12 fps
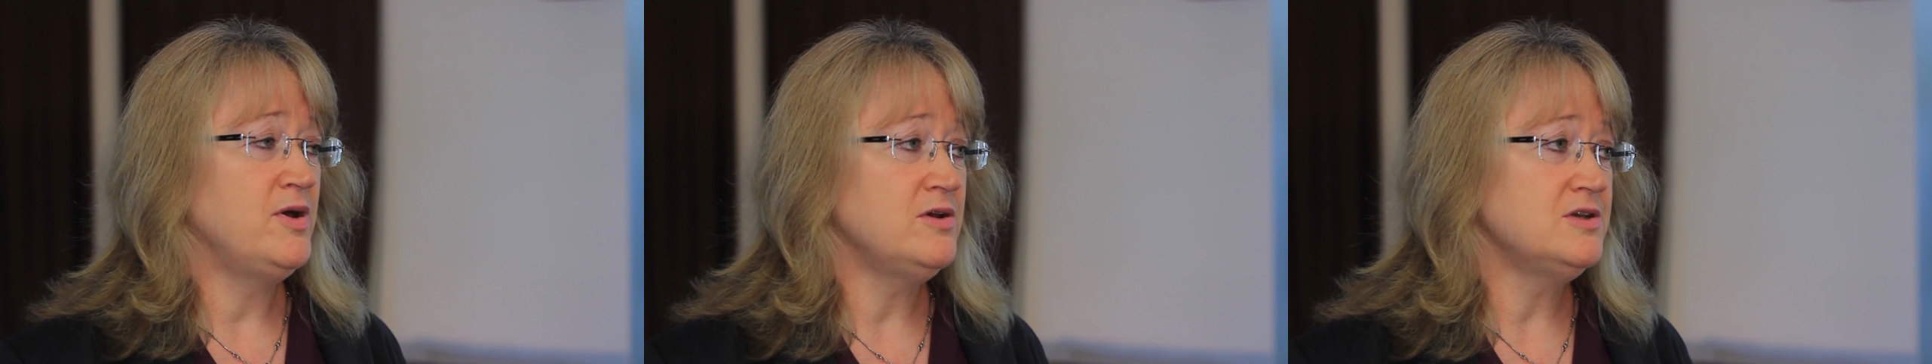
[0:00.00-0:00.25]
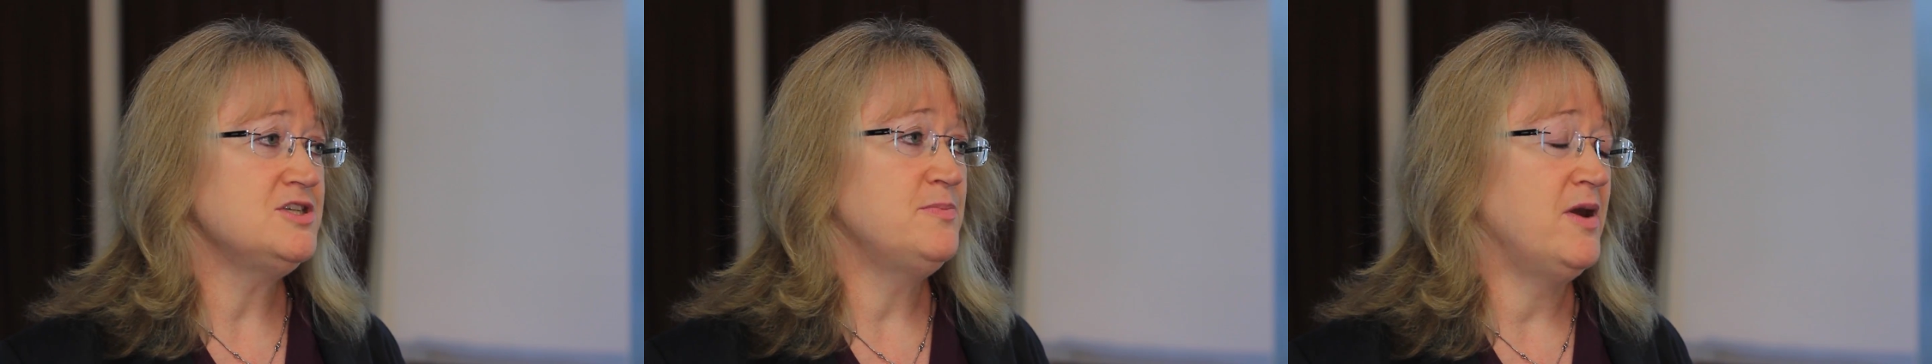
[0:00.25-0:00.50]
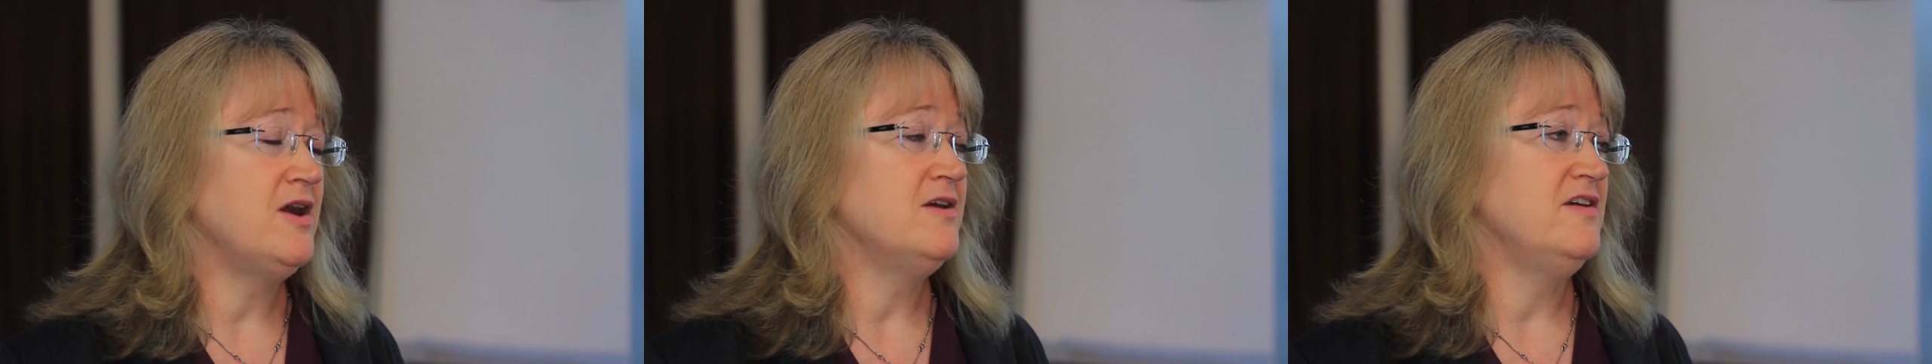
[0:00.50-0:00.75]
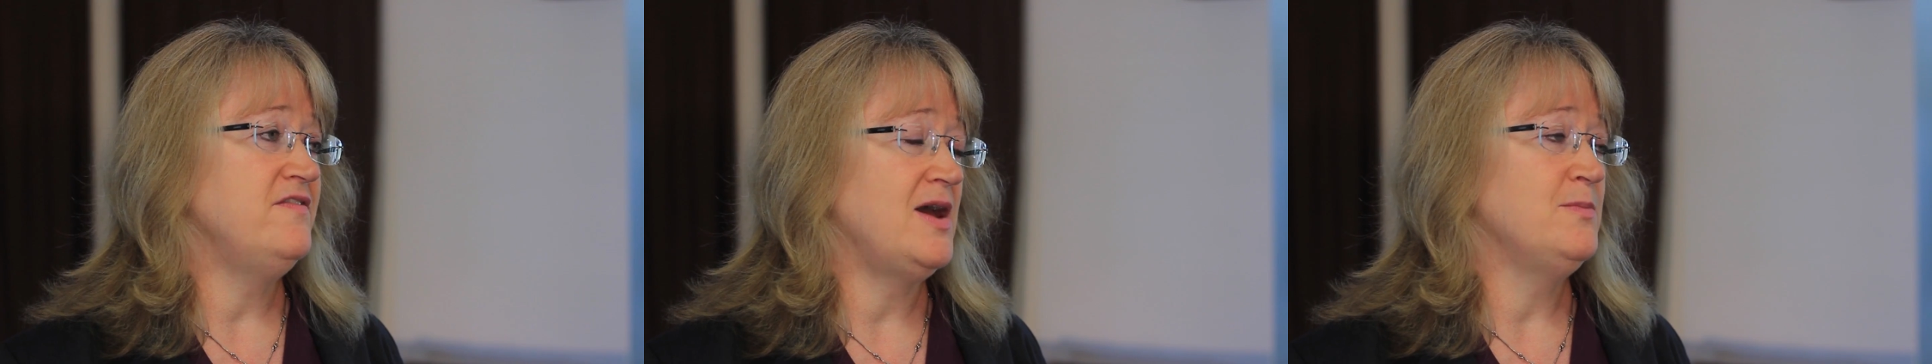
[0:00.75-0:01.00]
pulls
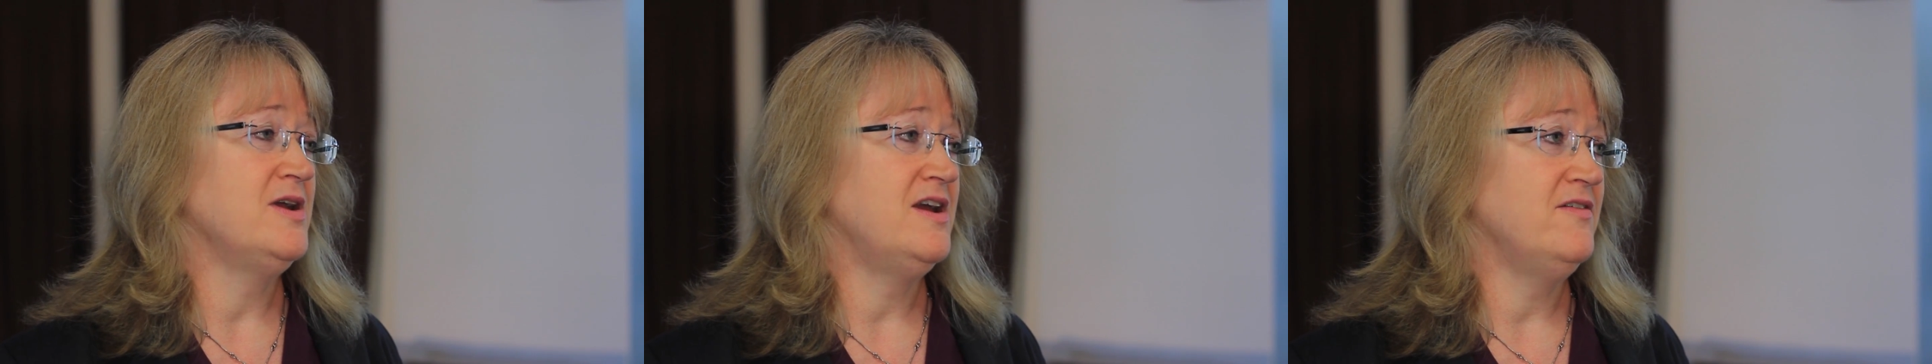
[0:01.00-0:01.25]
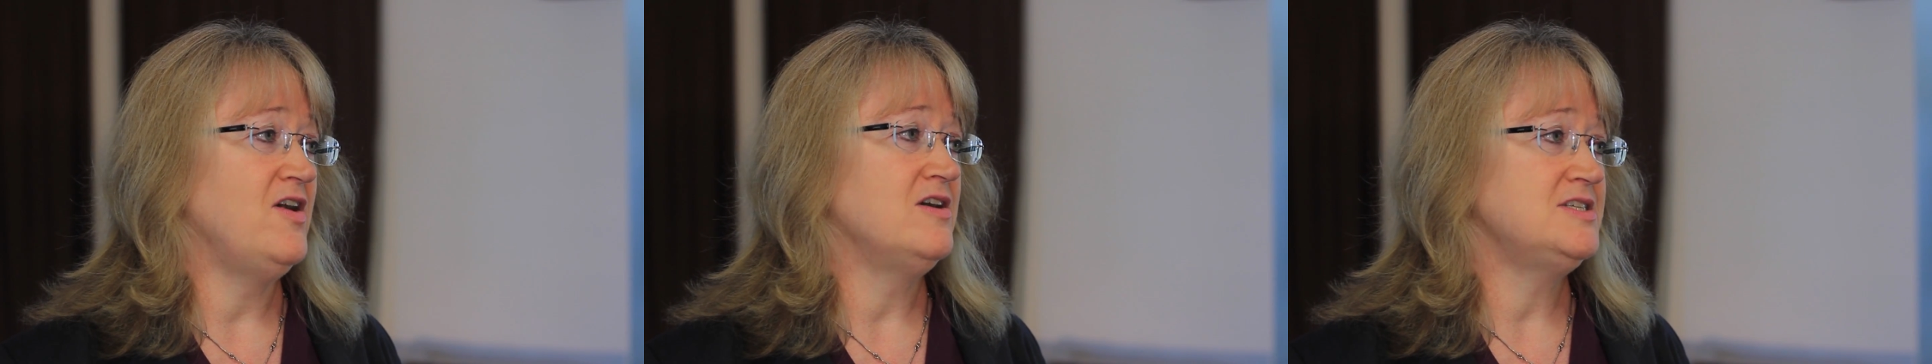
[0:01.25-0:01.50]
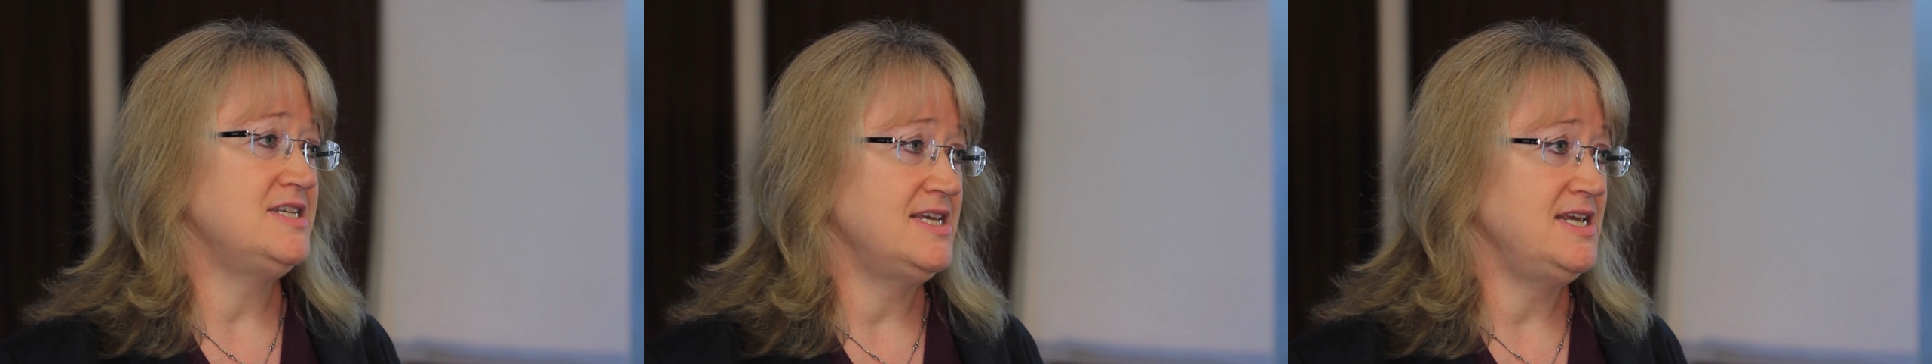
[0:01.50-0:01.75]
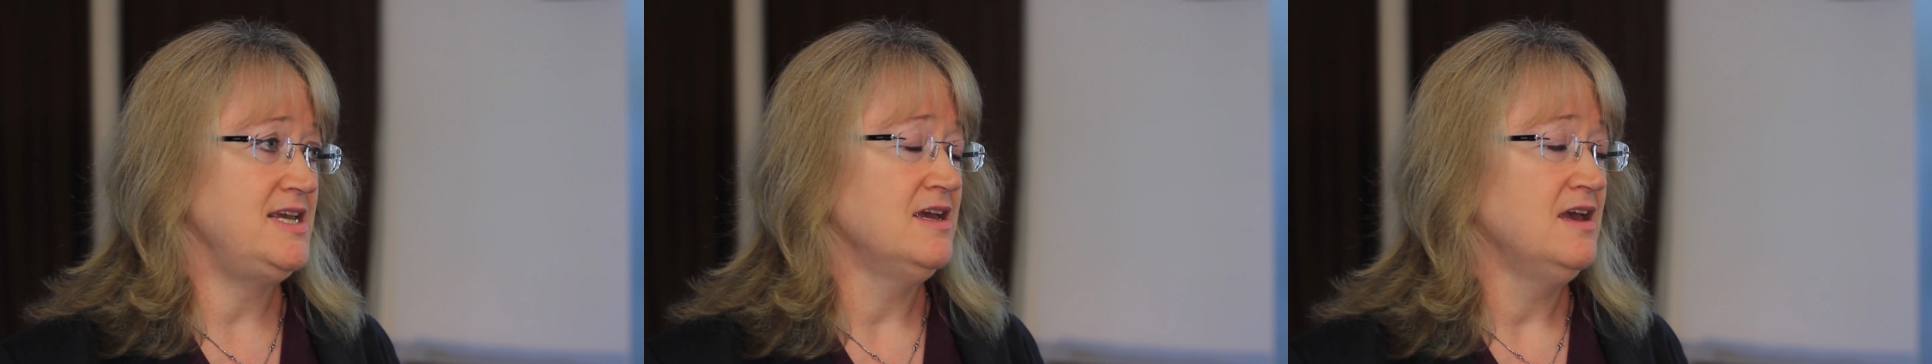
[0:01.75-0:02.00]
apart the fabric of our
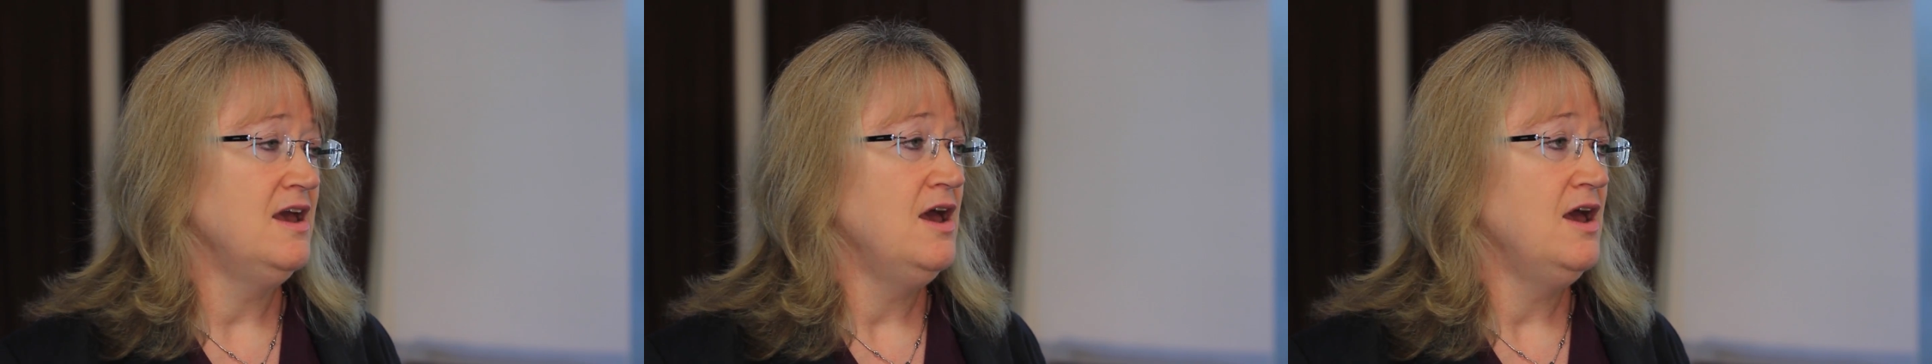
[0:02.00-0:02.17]
city.